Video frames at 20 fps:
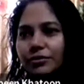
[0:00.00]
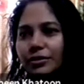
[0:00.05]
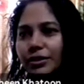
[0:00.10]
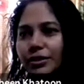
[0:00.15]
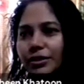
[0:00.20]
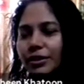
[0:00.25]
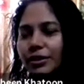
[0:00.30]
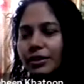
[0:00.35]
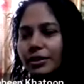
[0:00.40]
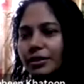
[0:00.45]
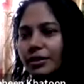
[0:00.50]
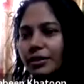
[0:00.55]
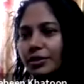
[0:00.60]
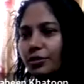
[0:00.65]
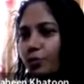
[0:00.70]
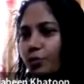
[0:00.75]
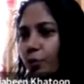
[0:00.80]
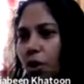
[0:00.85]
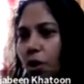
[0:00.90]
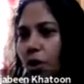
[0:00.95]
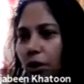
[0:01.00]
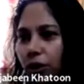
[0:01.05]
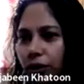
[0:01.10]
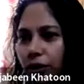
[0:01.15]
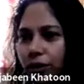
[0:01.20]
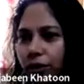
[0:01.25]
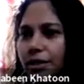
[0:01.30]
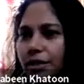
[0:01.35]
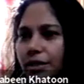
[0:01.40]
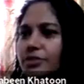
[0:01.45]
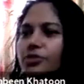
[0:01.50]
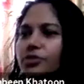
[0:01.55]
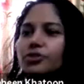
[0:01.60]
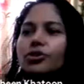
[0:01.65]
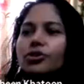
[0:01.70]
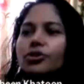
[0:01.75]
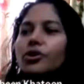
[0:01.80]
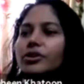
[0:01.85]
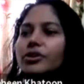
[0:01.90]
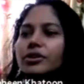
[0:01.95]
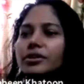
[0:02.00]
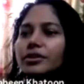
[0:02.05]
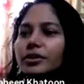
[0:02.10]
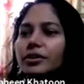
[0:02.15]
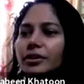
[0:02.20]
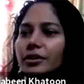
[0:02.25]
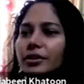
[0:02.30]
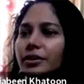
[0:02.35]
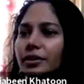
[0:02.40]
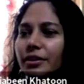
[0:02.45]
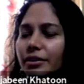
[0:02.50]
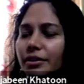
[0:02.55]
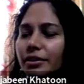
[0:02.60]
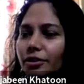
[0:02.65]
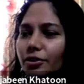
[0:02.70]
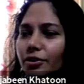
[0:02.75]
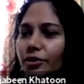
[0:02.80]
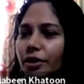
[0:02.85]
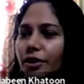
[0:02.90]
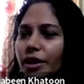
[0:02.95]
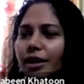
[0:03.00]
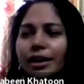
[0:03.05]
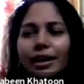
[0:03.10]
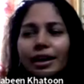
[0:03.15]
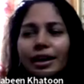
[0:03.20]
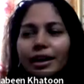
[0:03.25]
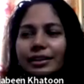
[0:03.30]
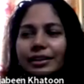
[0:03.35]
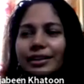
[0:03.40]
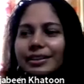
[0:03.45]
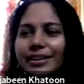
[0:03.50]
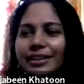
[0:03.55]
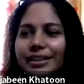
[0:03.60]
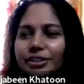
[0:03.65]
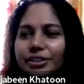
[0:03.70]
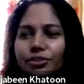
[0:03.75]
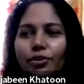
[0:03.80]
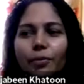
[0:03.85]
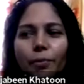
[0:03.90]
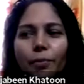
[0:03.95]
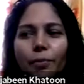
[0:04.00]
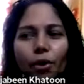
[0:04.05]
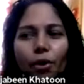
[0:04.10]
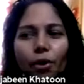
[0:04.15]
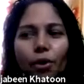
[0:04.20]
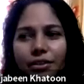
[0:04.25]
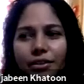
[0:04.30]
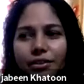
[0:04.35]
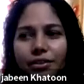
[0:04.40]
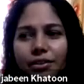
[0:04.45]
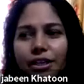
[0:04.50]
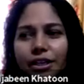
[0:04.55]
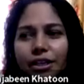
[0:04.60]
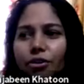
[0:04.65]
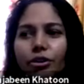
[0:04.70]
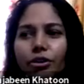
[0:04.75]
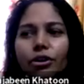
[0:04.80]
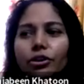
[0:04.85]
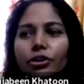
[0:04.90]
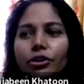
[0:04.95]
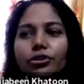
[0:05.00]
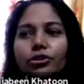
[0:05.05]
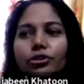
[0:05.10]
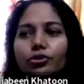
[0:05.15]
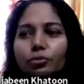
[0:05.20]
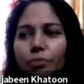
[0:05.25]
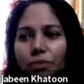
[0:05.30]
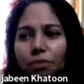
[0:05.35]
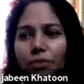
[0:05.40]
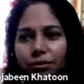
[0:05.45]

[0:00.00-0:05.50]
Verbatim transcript: uh, you walk is not uh, good, then there is no point. Then you're not groomed.